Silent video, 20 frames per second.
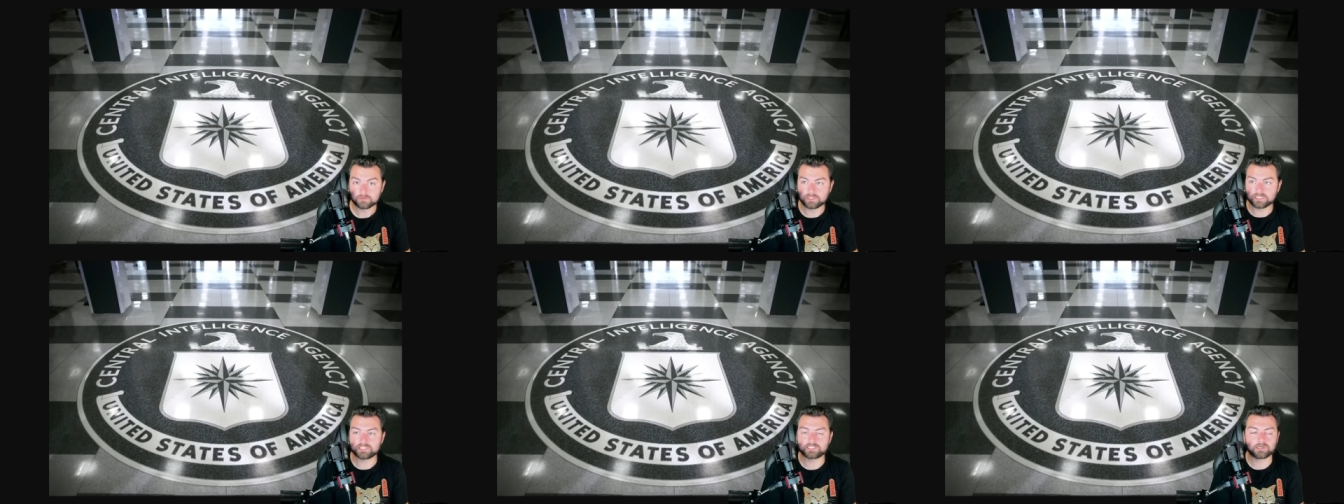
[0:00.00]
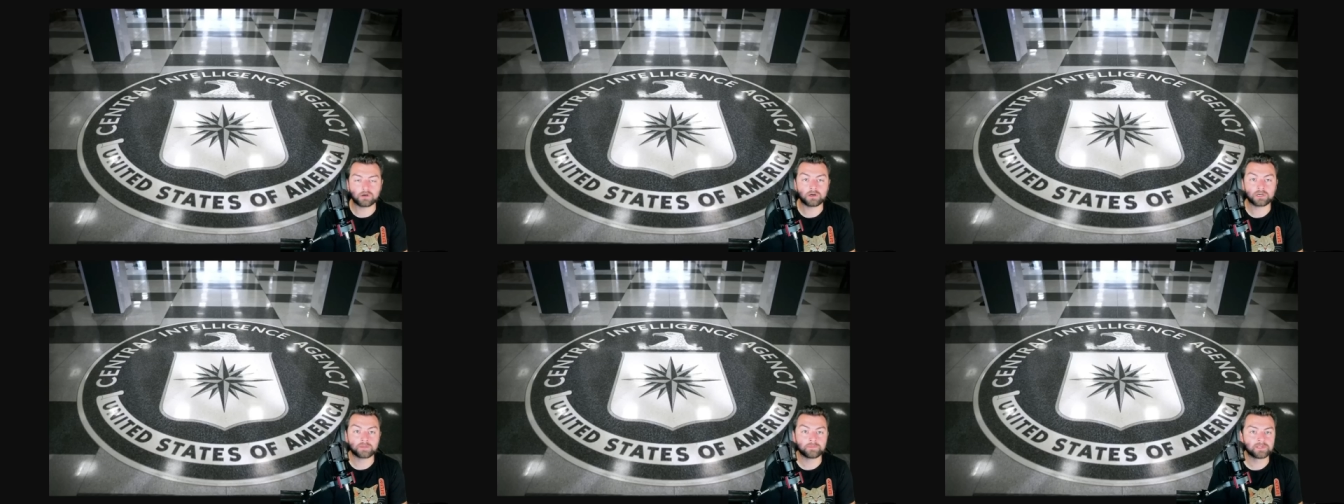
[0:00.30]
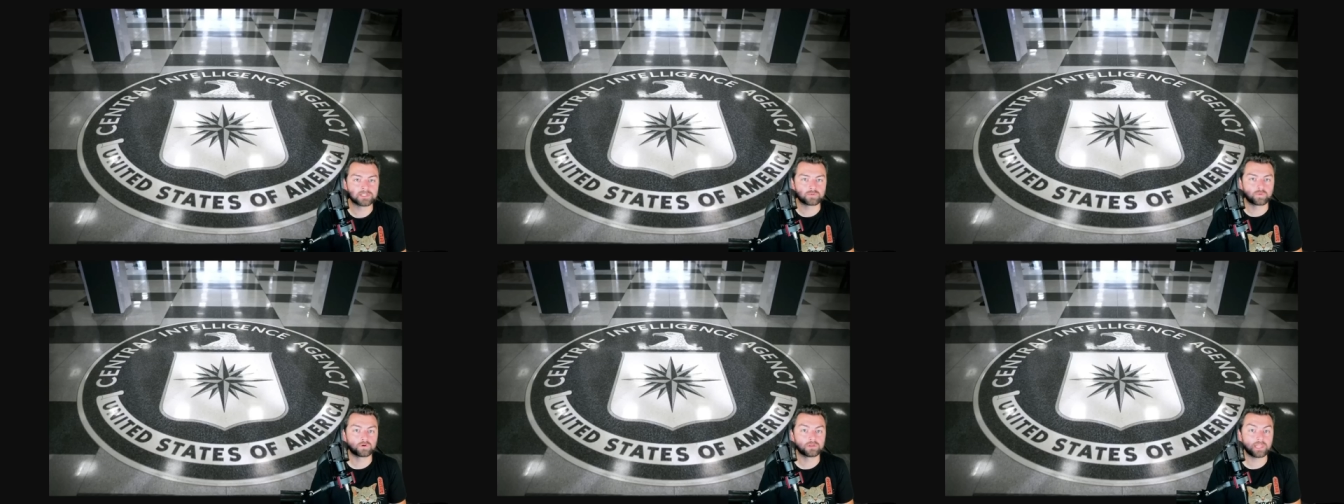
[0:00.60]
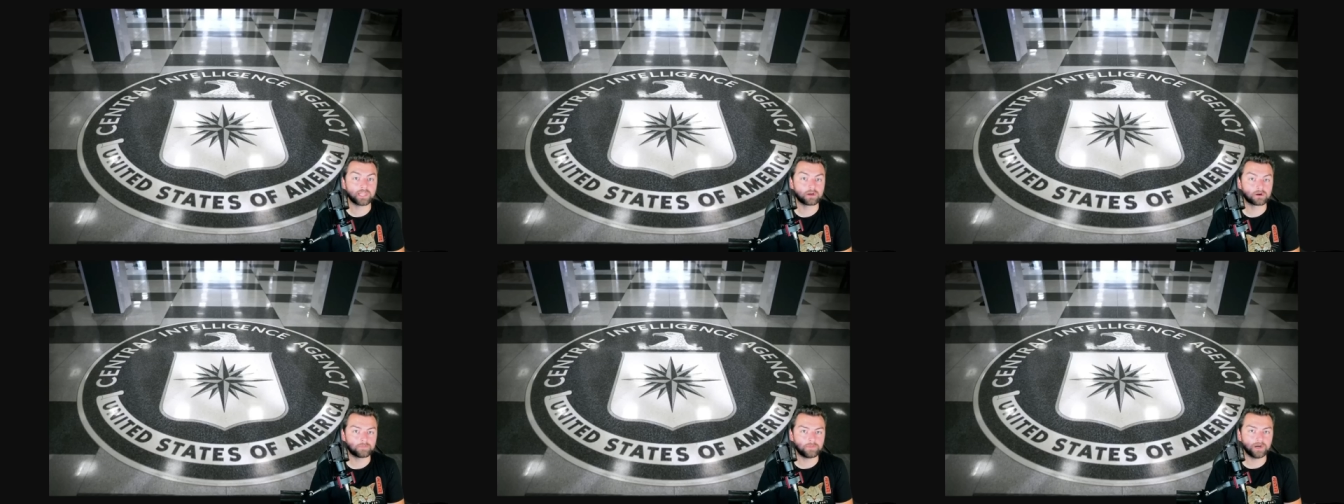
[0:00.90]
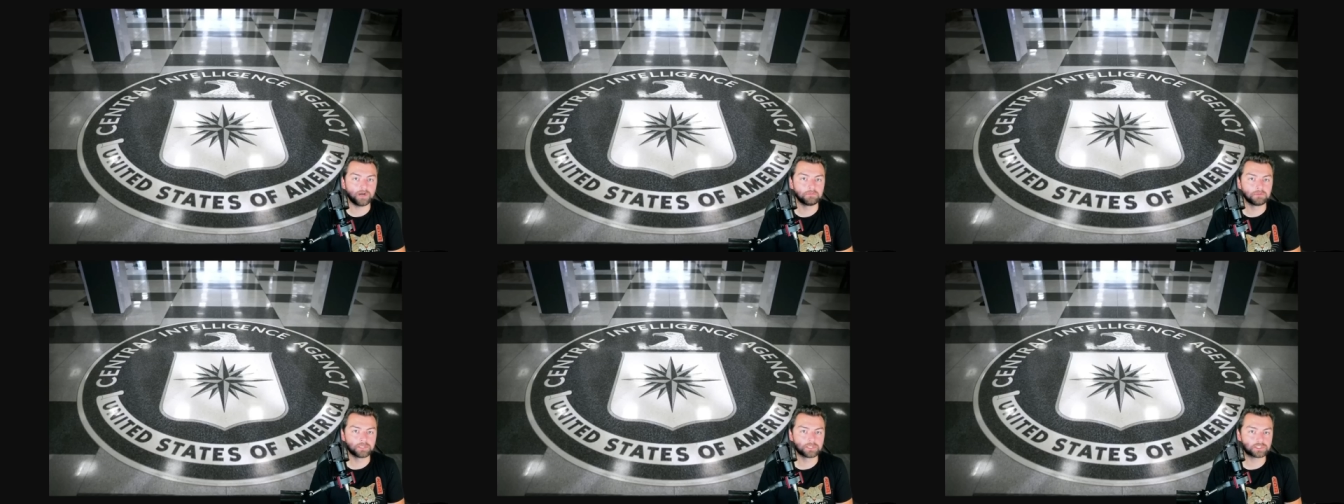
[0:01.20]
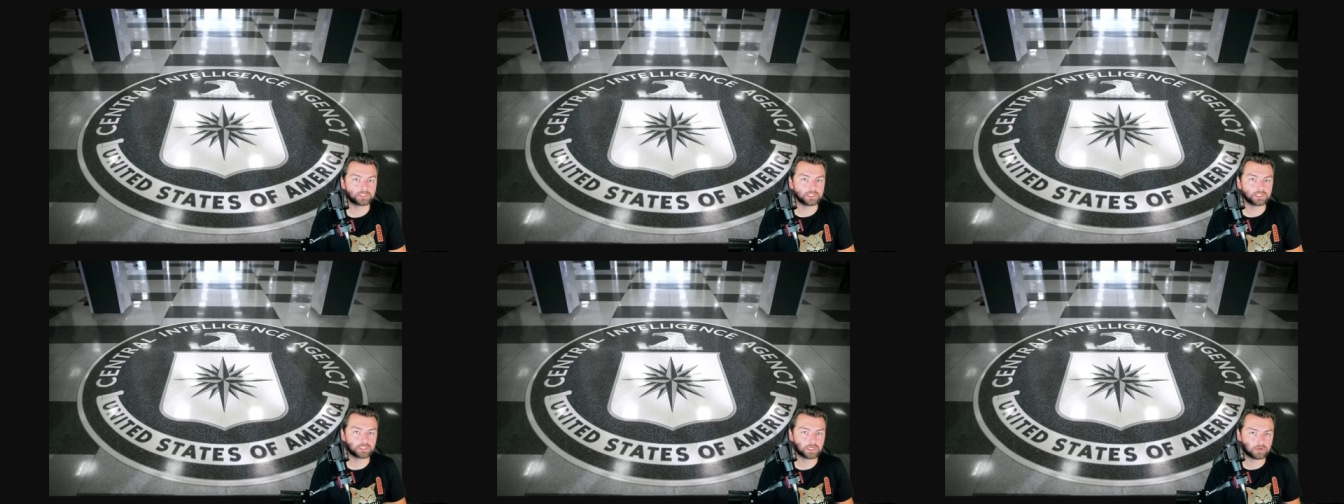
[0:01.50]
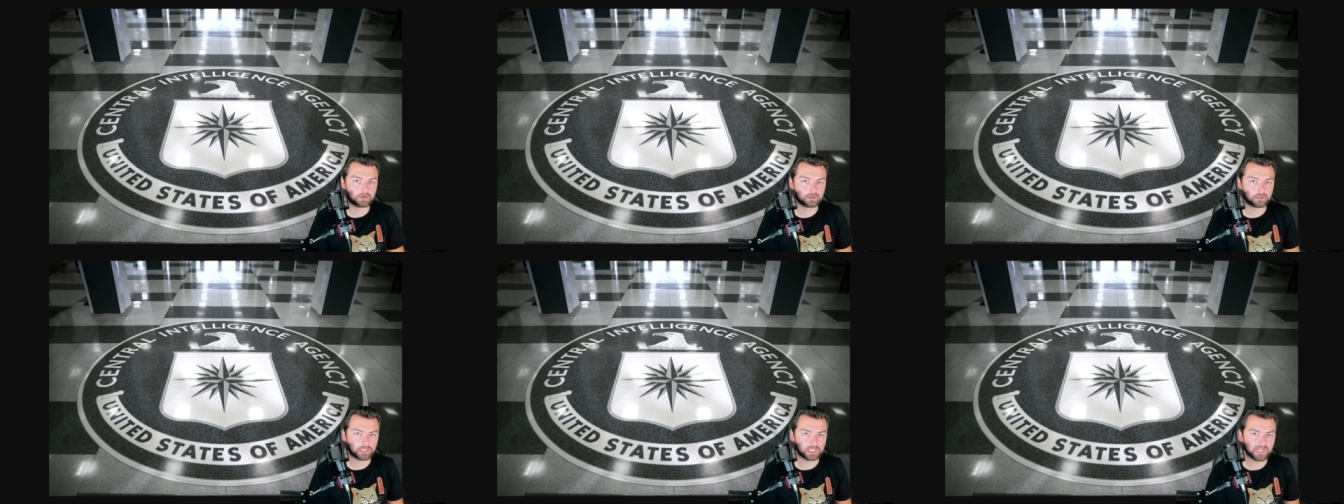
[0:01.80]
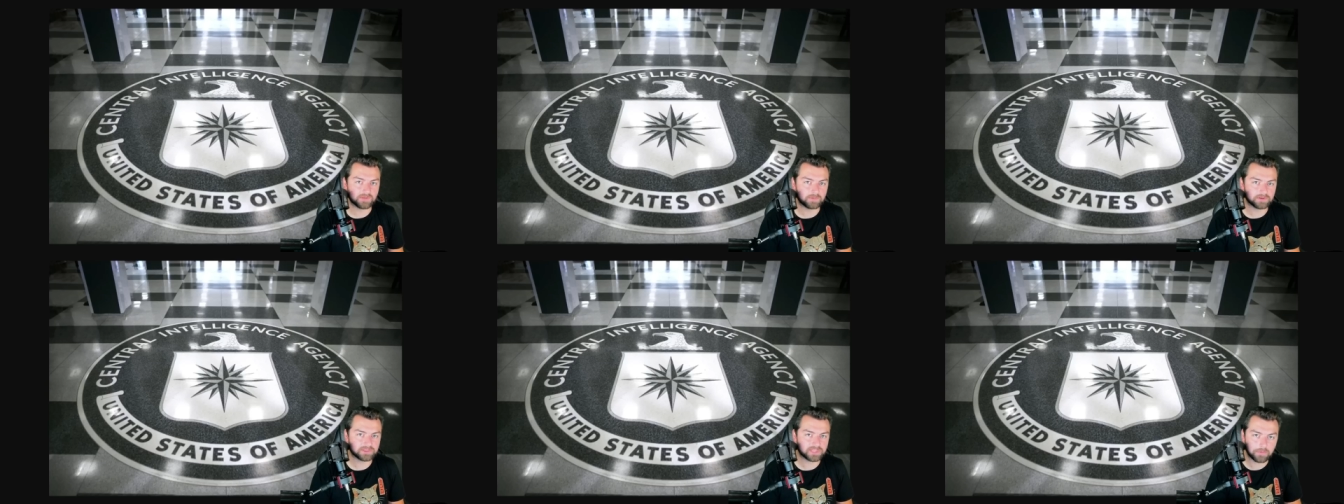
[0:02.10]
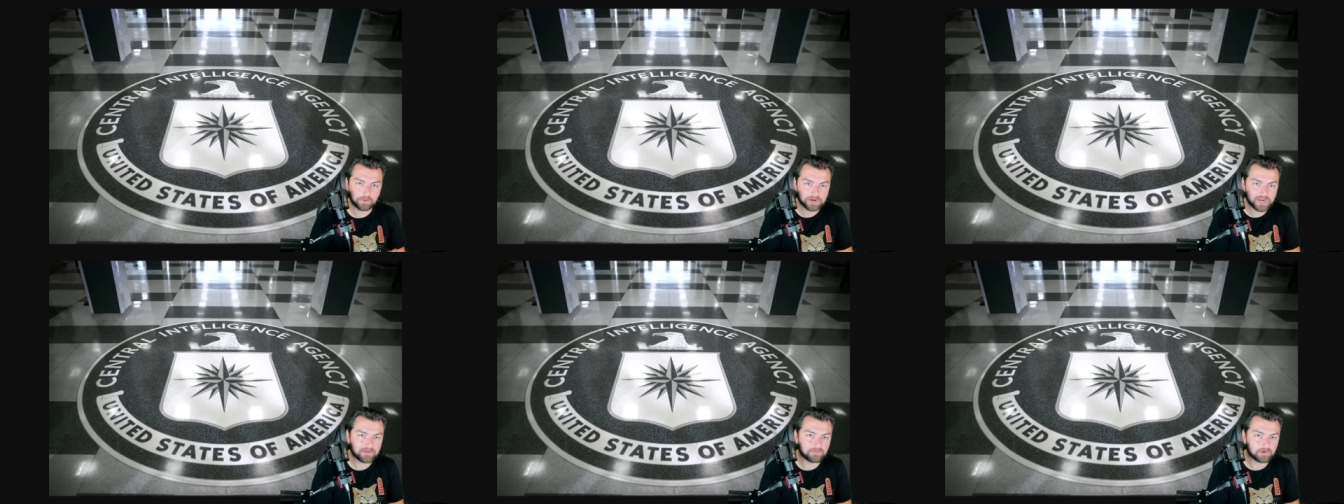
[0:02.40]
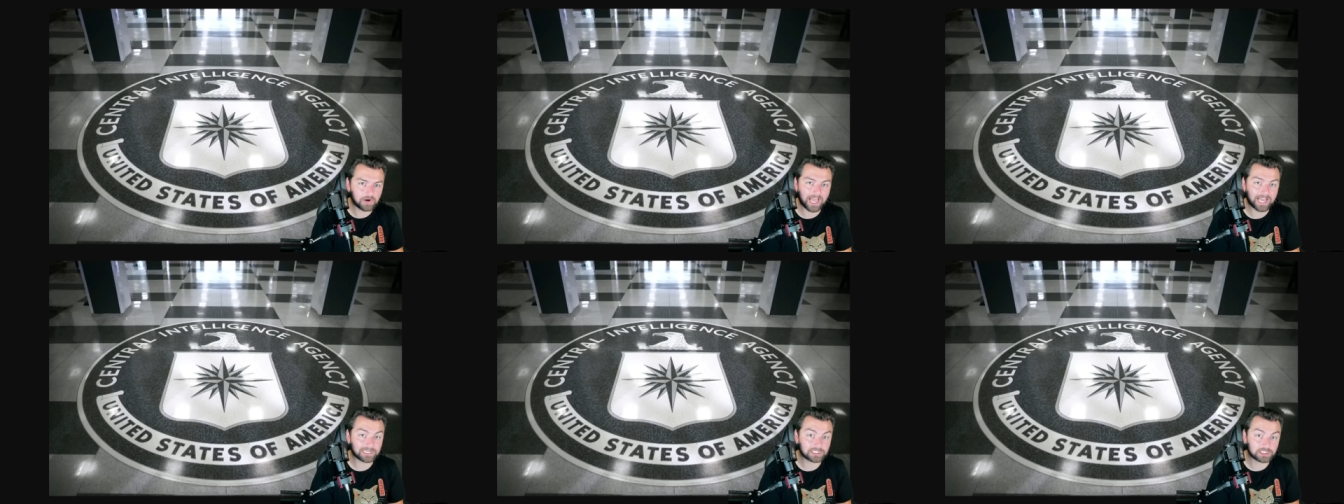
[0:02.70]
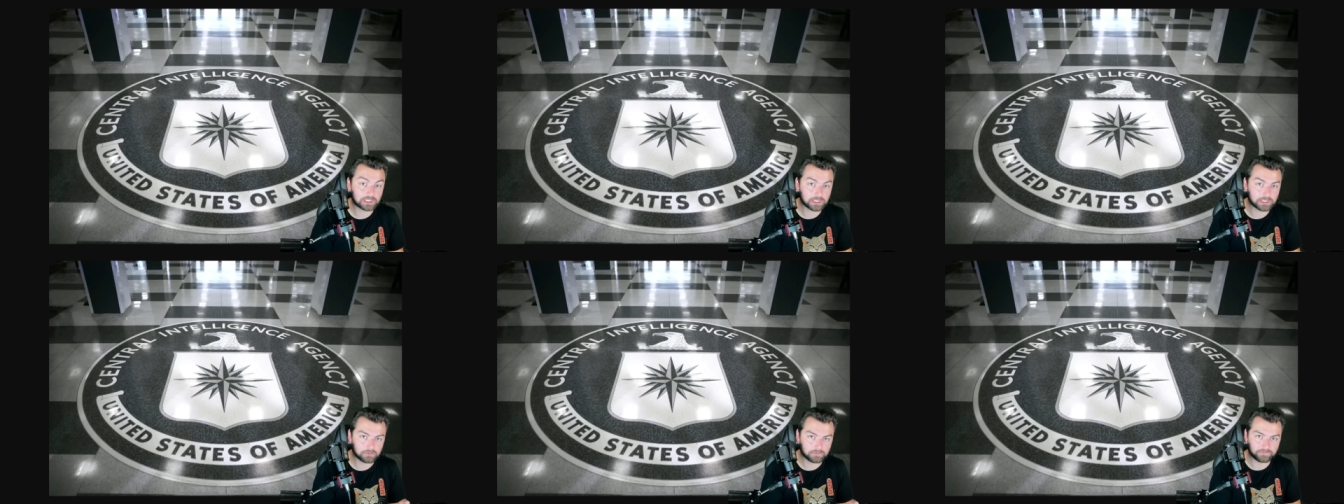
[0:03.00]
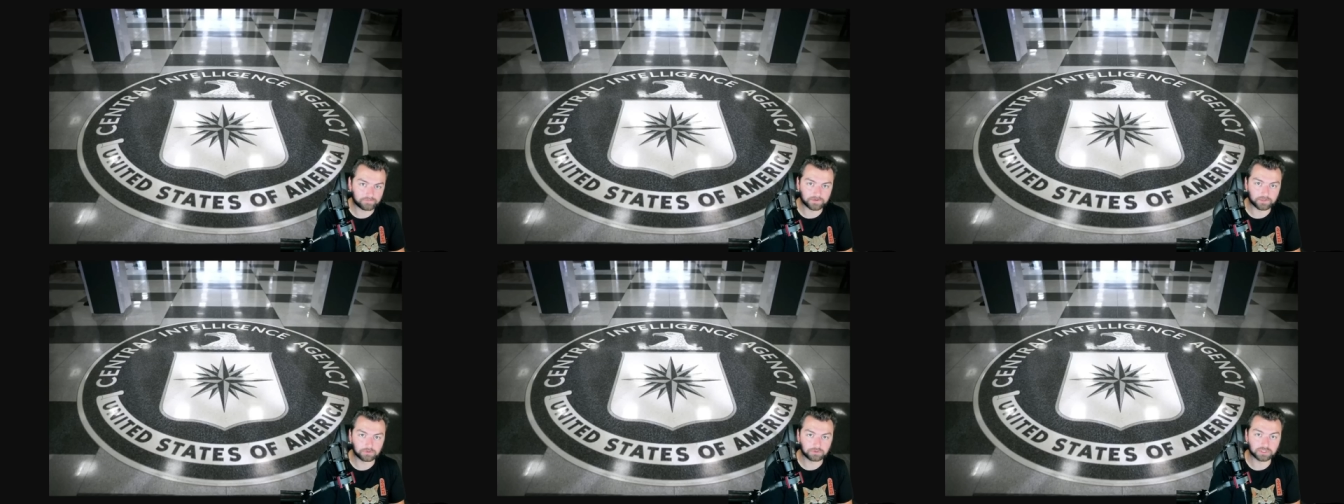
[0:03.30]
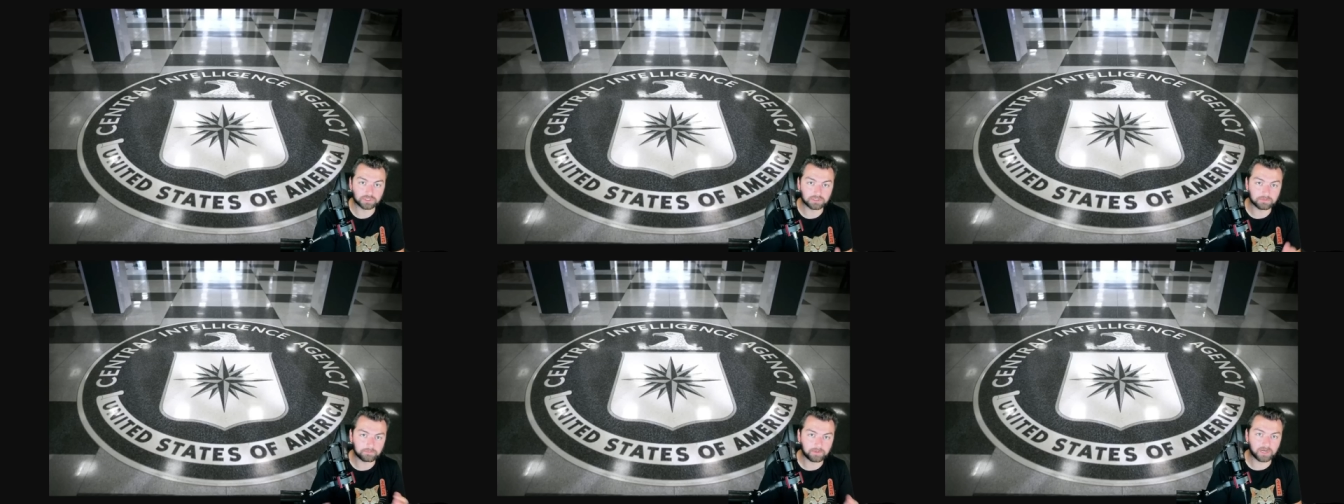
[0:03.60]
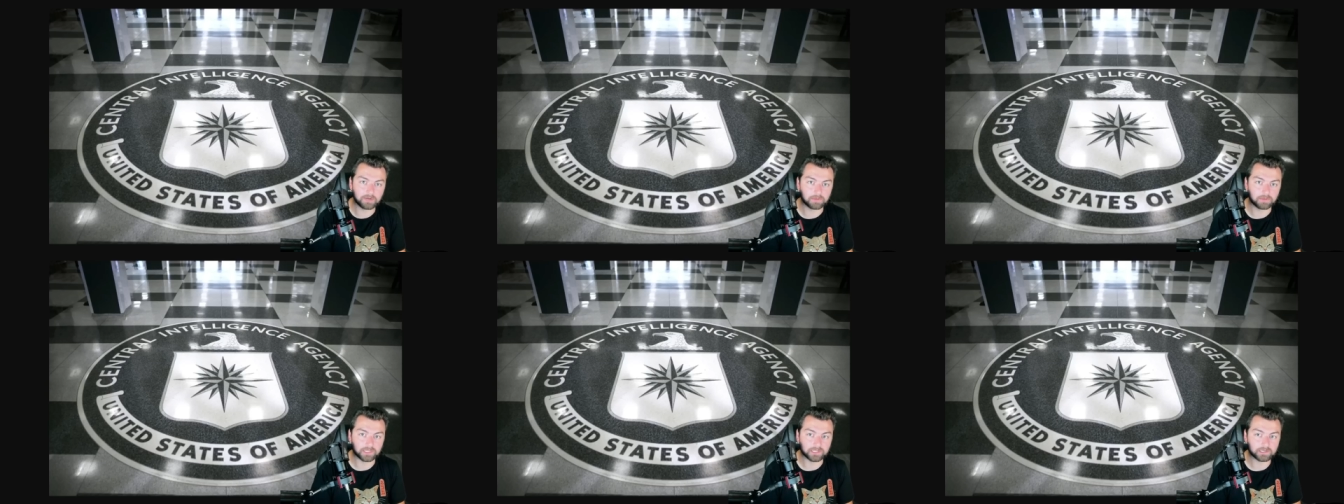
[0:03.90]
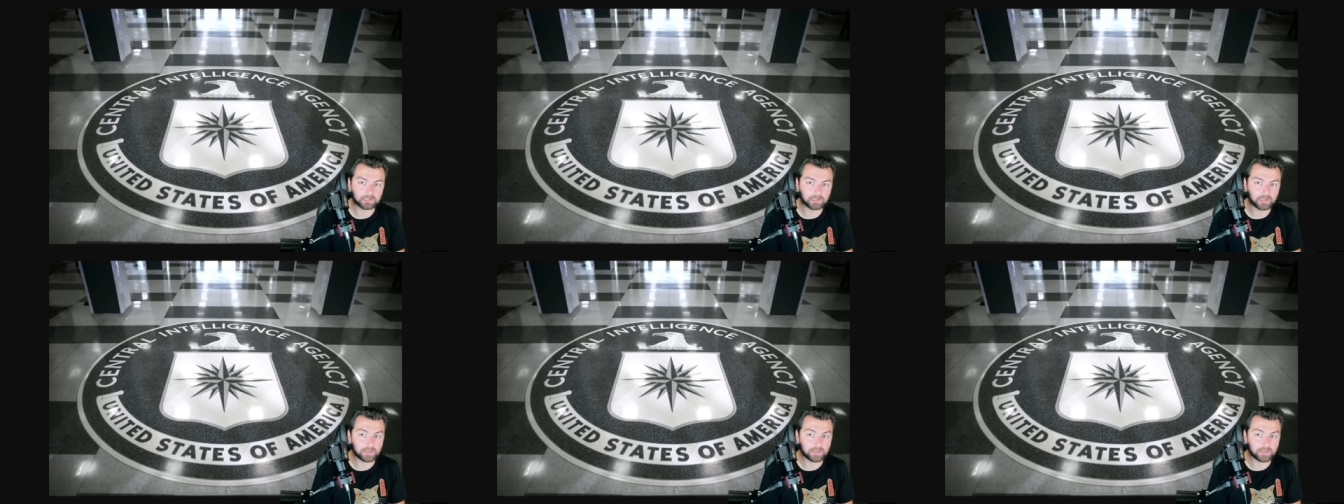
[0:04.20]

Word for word: These documents were later published internally, but they were never actually revealed to the public,